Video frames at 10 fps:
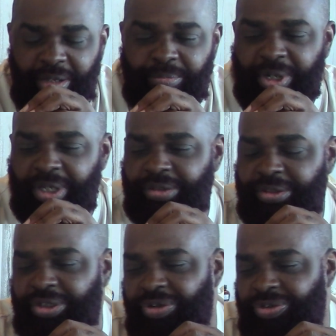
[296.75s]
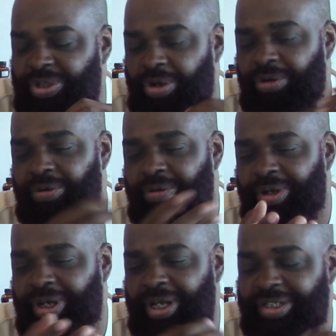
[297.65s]
But, so
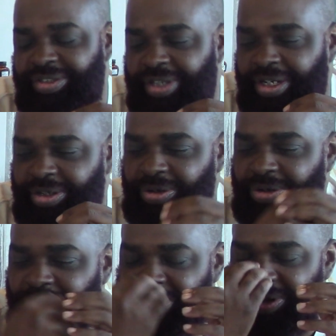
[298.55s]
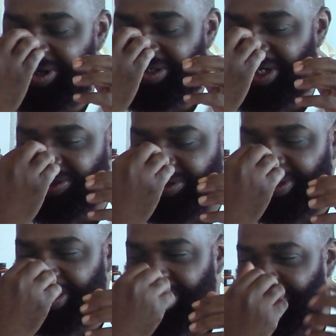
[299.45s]
I decided to go to architecture
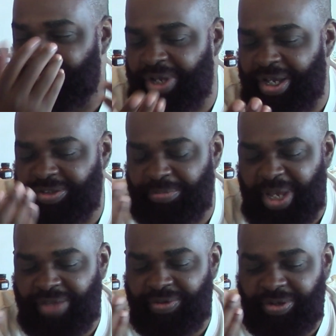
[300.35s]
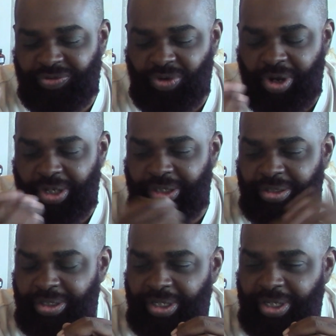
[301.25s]
because I love science and math, I love drawing,
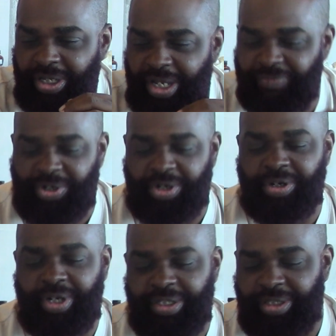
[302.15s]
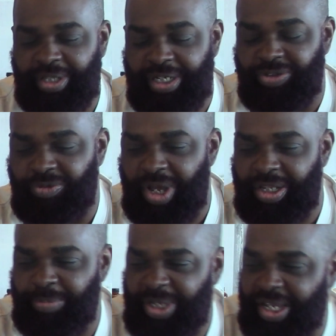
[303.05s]
and I figure the ladies would
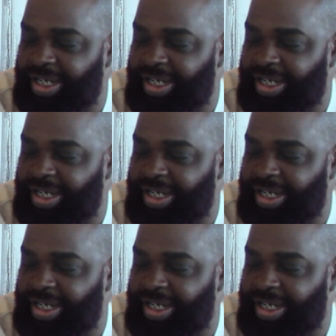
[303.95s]
rather be hanging